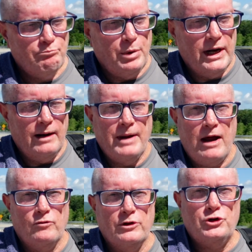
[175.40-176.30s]
but I'm
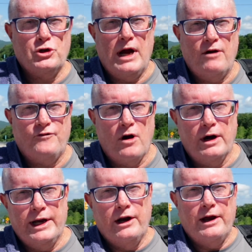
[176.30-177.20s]
not really sure how
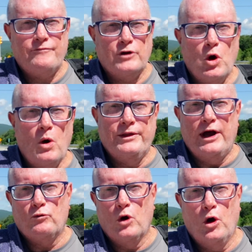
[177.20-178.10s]
far in you have to go on
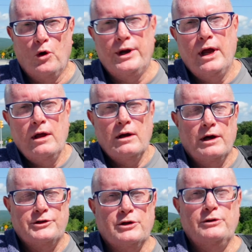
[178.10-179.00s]
that road
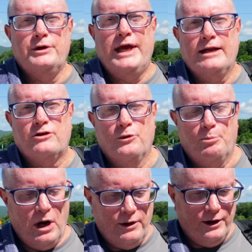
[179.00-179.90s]
until you get to the
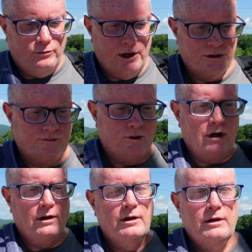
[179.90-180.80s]
Brownell
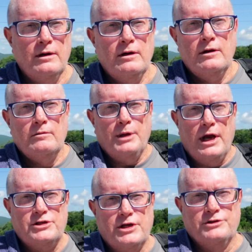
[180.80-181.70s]
Reservoir.
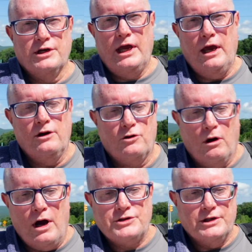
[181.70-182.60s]
Plus, there's a gate
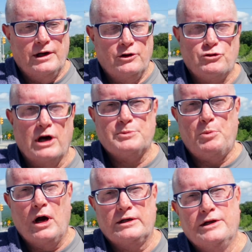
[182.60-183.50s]
across it and trucks
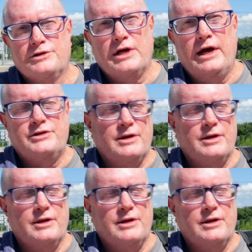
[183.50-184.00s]
parked inside